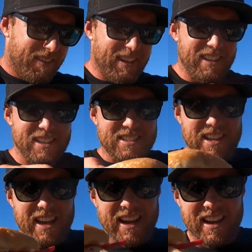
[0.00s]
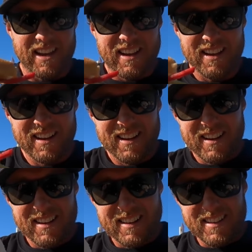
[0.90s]
Look at this thing.
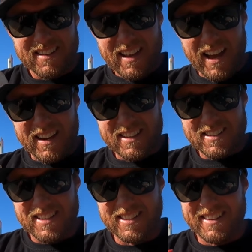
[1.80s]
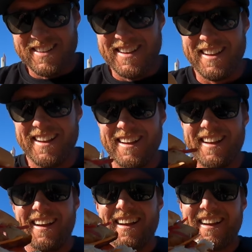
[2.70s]
That is,
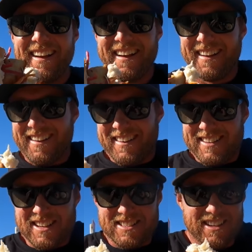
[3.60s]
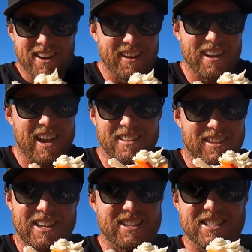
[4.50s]
you don't
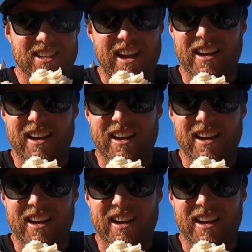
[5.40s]
get this in